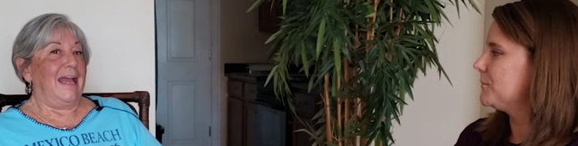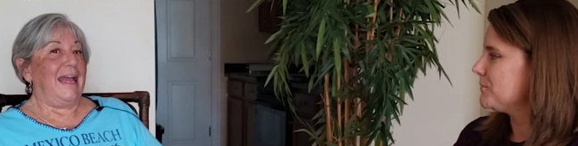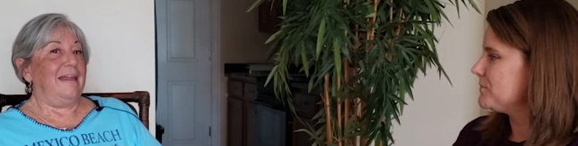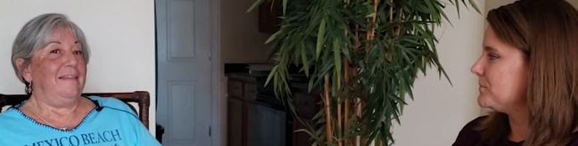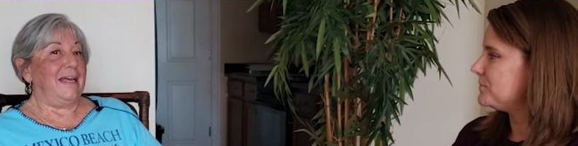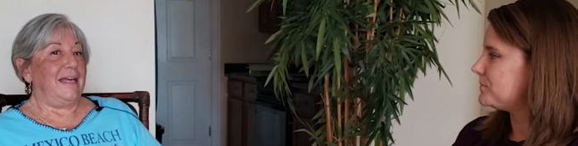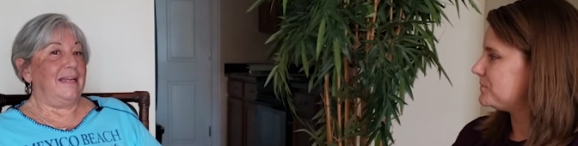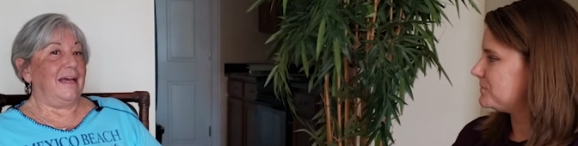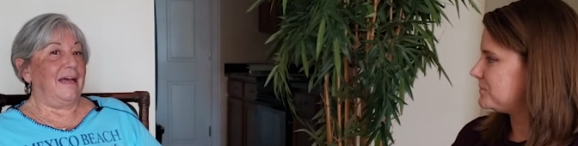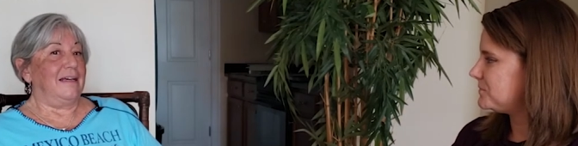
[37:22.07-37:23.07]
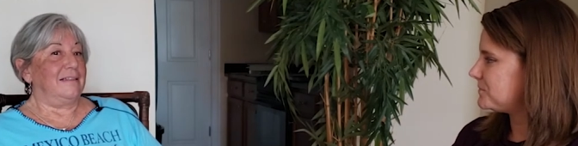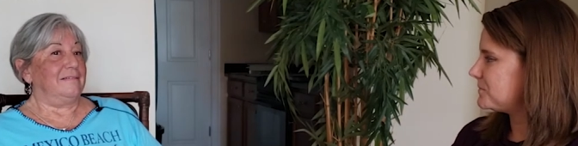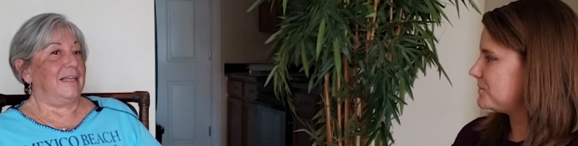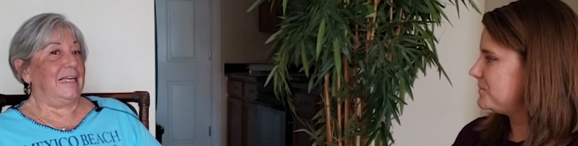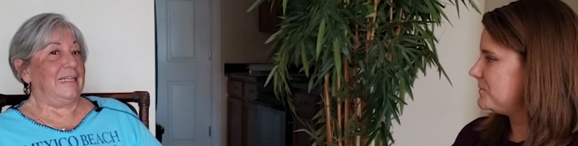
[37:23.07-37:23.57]
Speaker 1: and then uh,
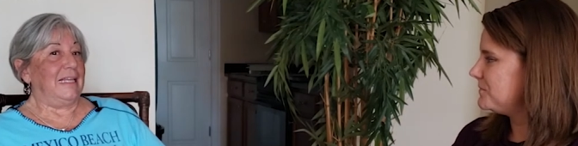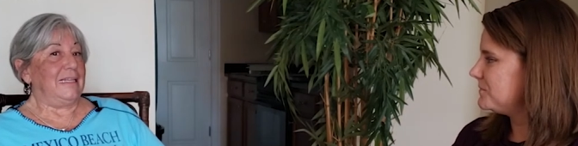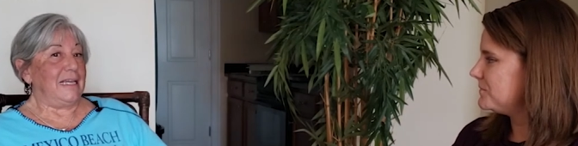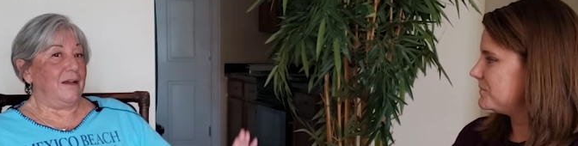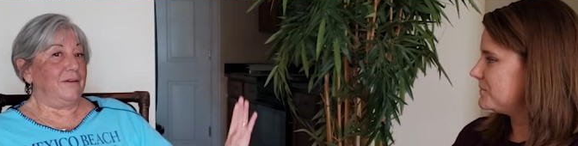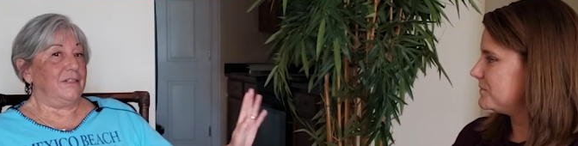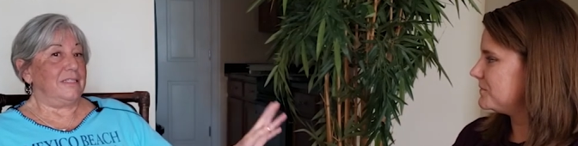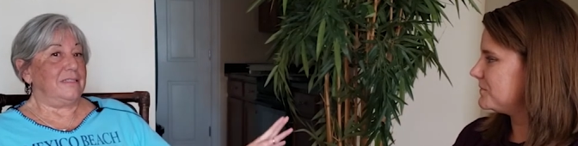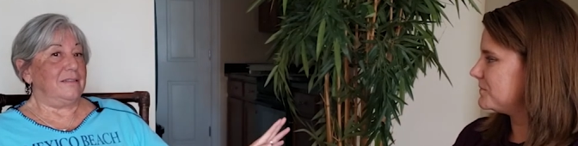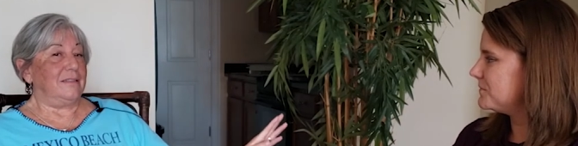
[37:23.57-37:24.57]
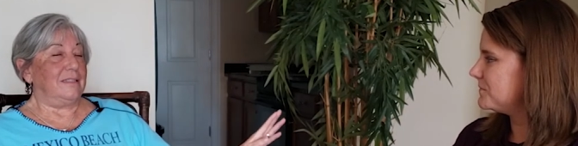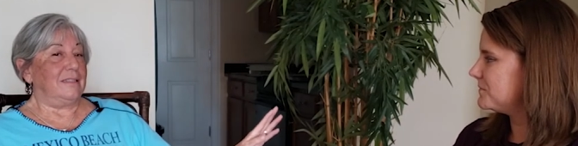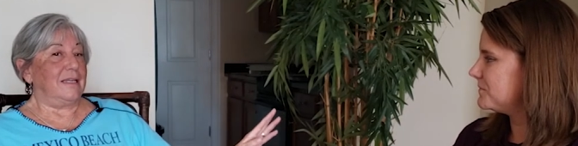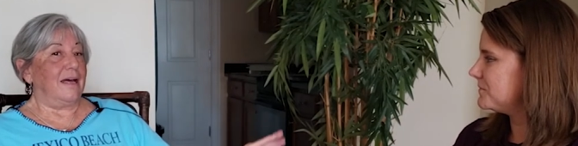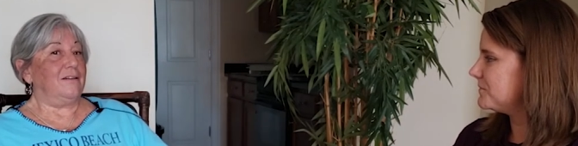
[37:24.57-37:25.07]
and then the owner.
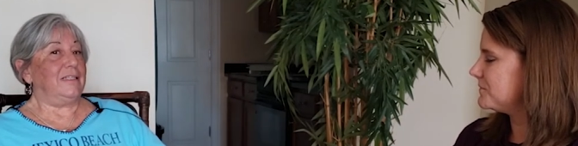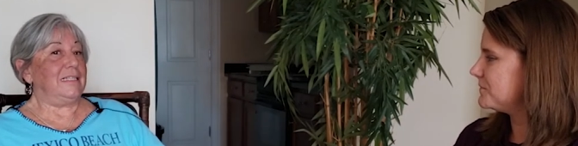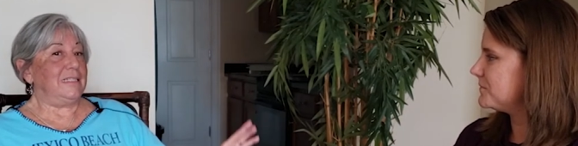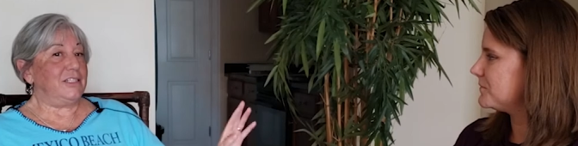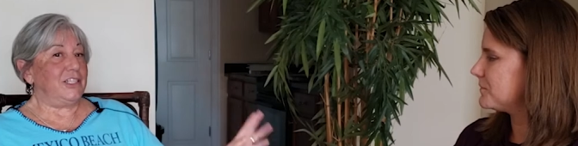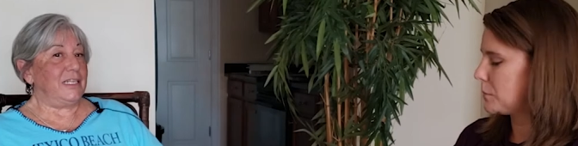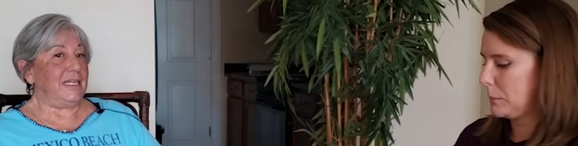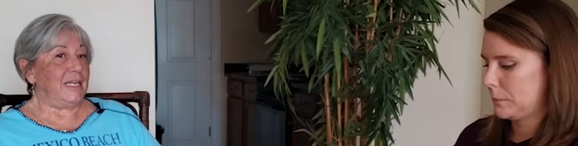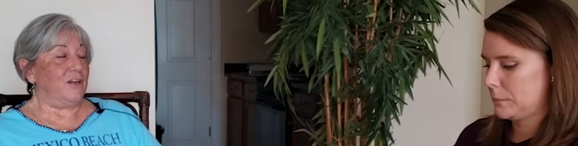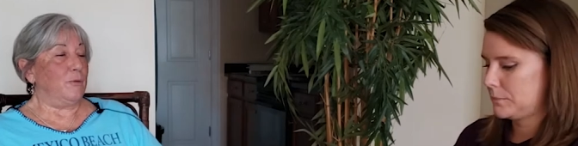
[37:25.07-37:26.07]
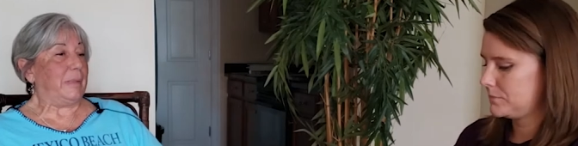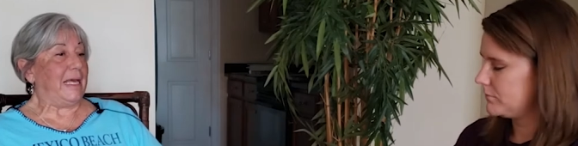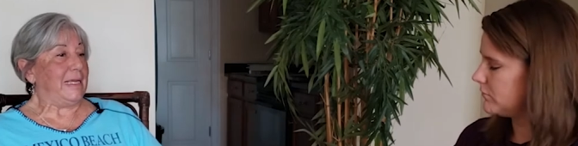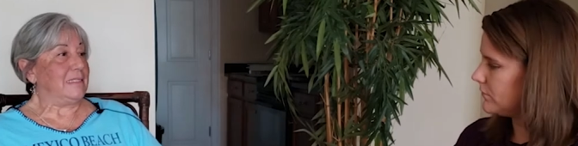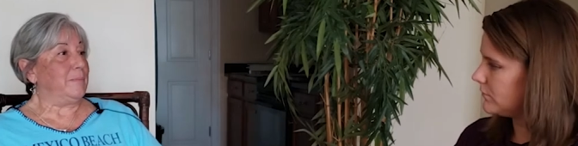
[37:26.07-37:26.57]
Not only did she need her
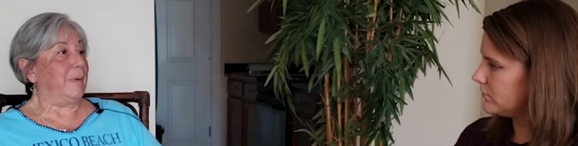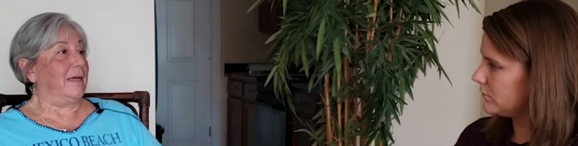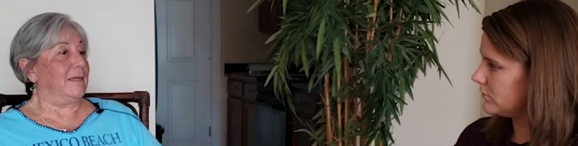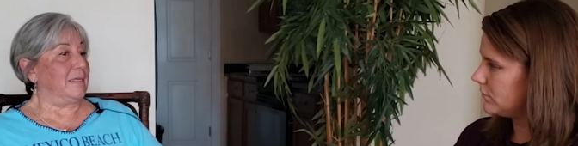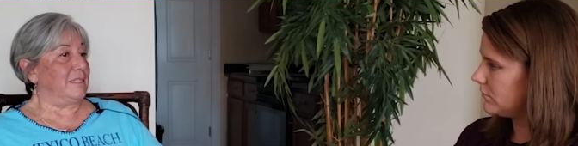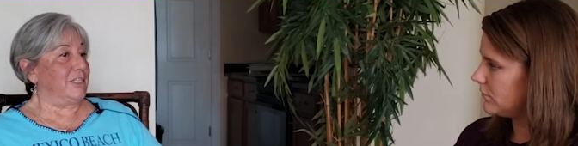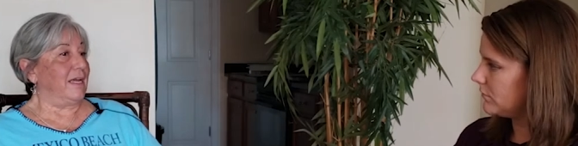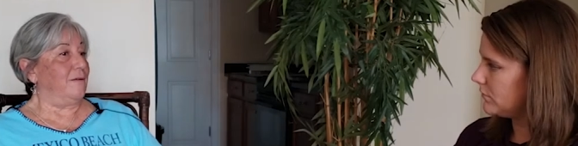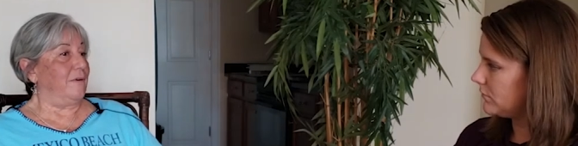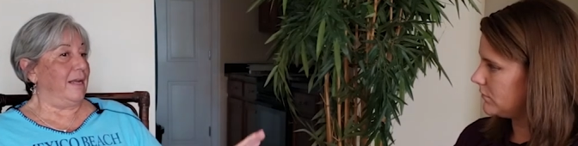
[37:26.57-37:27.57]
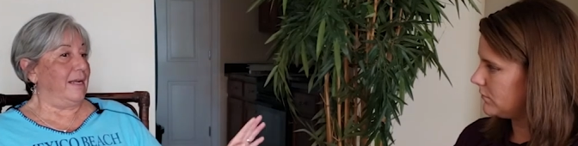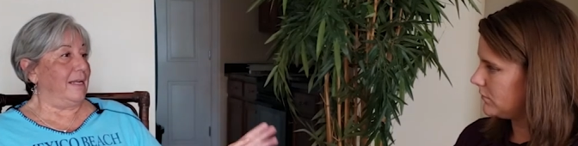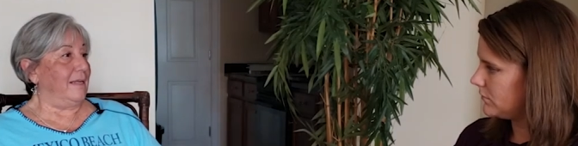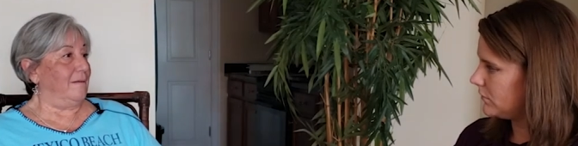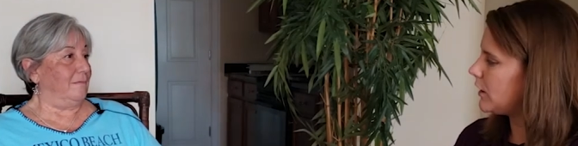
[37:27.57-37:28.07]
place, but because she had rented
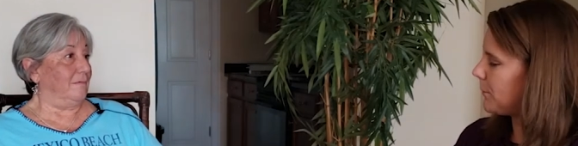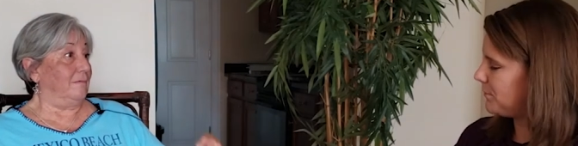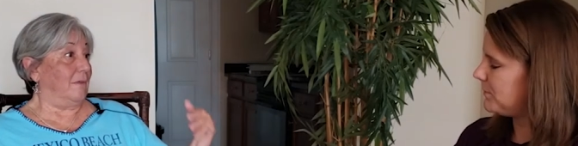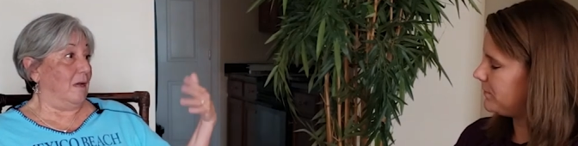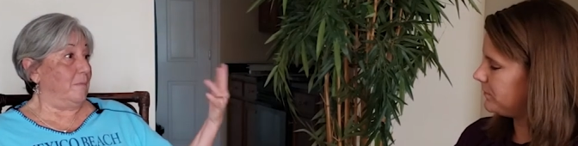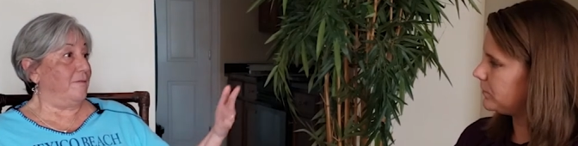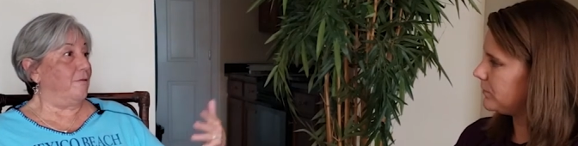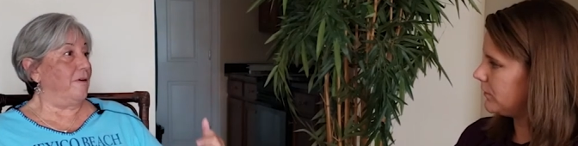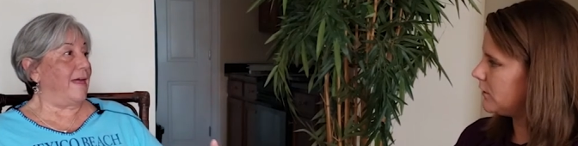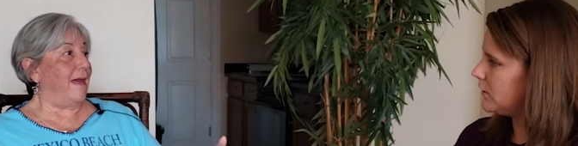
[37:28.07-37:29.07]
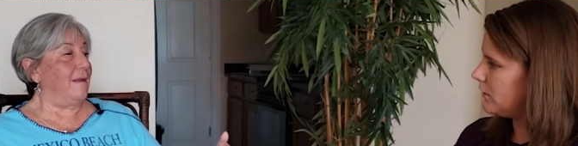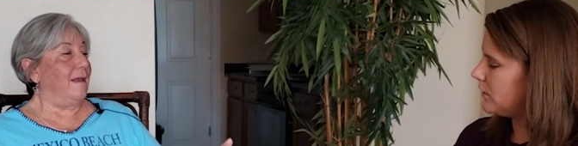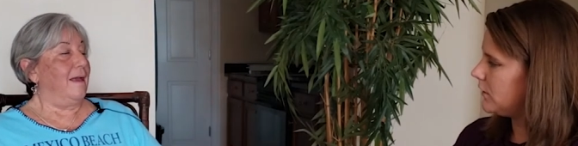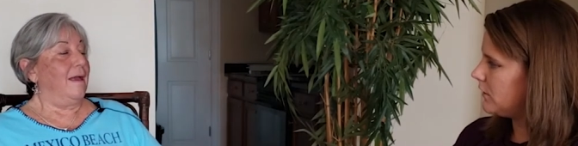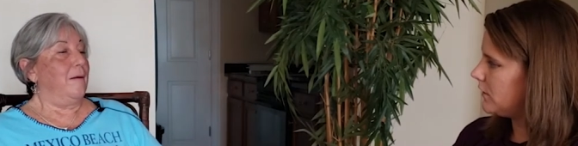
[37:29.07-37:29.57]
it long before that,
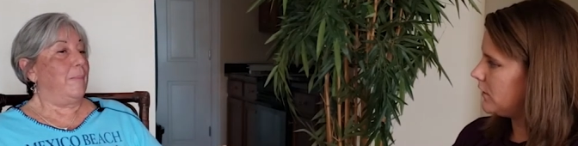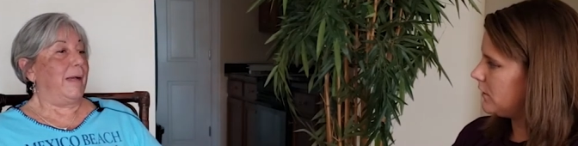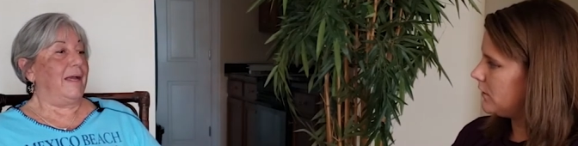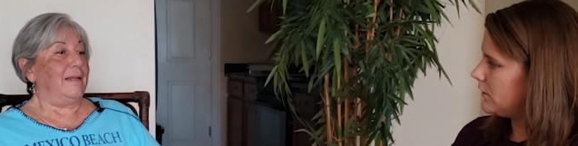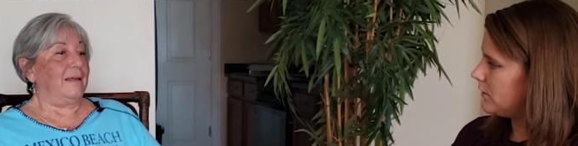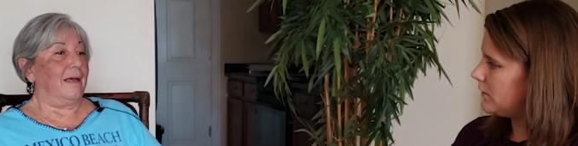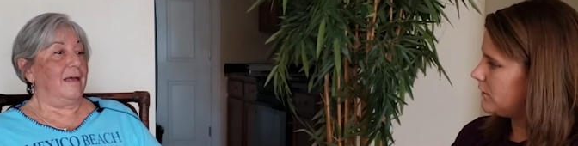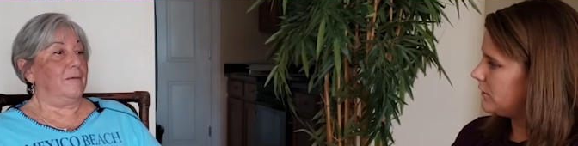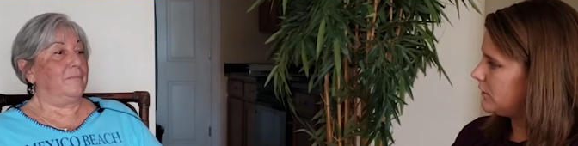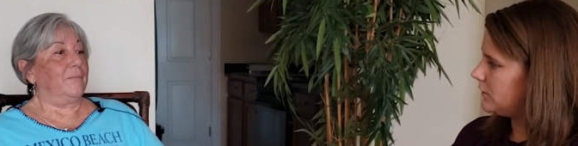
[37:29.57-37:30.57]
but um,